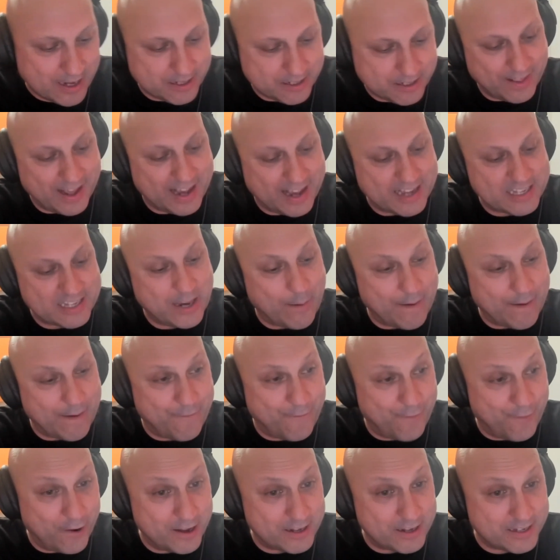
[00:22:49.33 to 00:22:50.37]
So that's how I
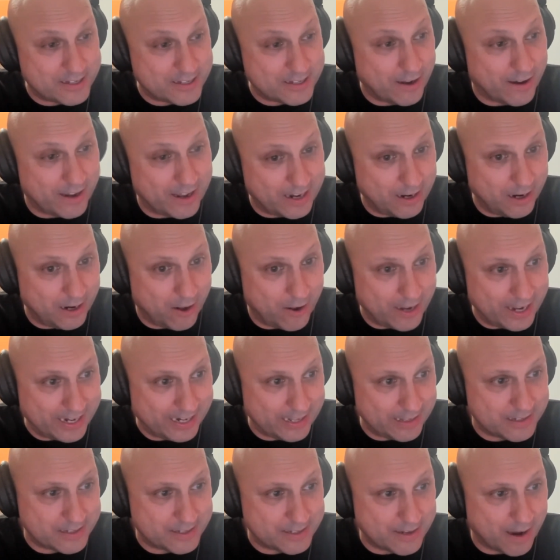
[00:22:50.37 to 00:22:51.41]
first started
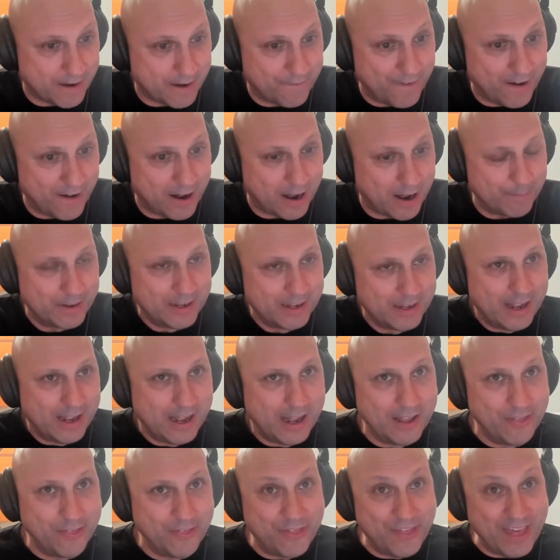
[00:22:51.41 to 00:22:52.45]
lining stuff up.
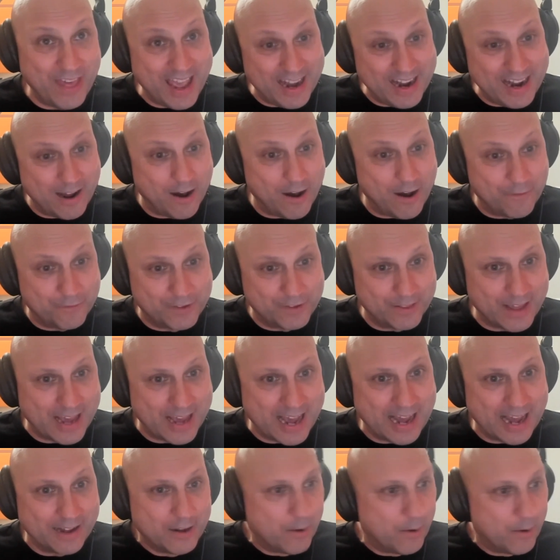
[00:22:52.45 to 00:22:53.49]
And then after
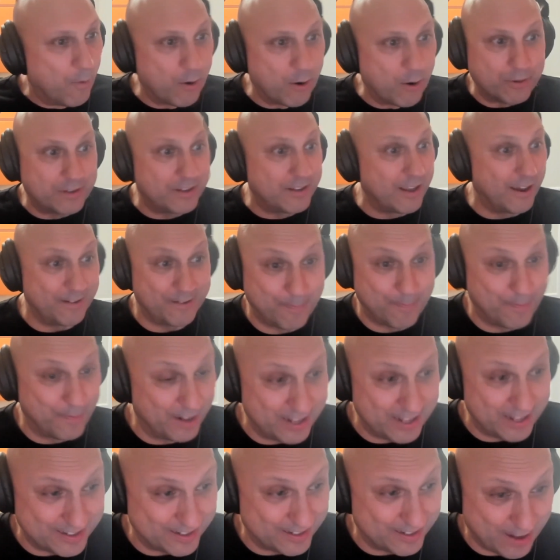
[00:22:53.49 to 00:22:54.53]
that, well,
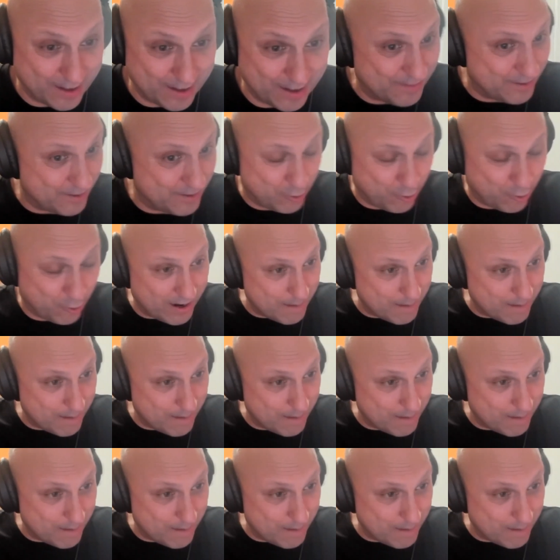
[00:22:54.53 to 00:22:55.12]
listen, trying